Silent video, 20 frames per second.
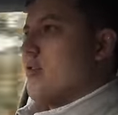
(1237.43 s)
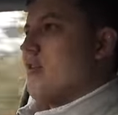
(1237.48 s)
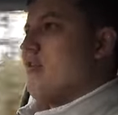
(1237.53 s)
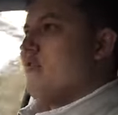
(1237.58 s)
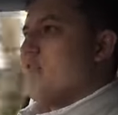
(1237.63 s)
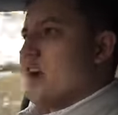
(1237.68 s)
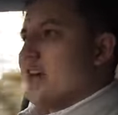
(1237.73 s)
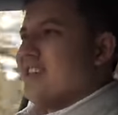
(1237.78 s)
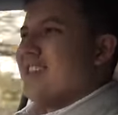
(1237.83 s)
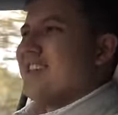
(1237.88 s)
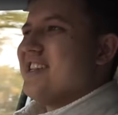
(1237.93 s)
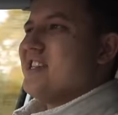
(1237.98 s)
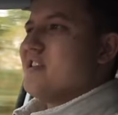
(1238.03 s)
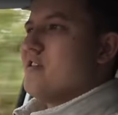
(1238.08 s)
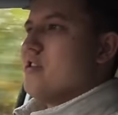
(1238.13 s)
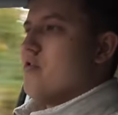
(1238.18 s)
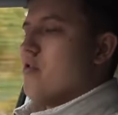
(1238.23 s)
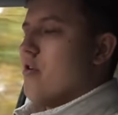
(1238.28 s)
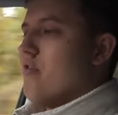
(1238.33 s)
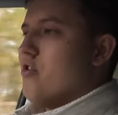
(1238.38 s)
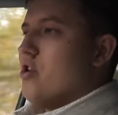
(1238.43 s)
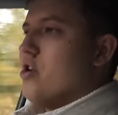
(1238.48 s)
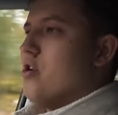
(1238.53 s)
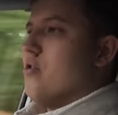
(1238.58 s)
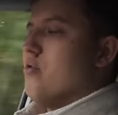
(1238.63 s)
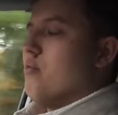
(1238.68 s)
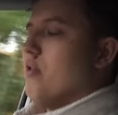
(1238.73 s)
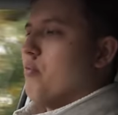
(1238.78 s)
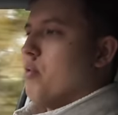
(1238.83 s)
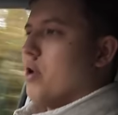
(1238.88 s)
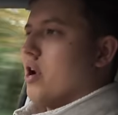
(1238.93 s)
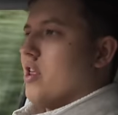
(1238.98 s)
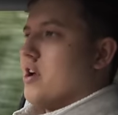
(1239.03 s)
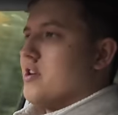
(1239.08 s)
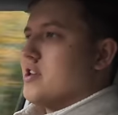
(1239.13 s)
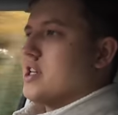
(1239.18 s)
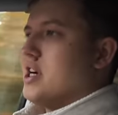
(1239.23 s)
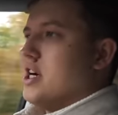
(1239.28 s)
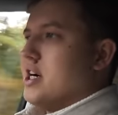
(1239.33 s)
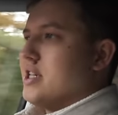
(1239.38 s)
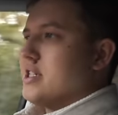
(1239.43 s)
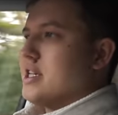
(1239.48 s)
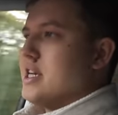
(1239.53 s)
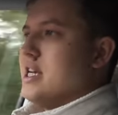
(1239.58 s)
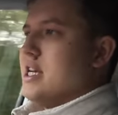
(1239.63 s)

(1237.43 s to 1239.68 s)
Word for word: And in fact, I did do a review with one of those cars.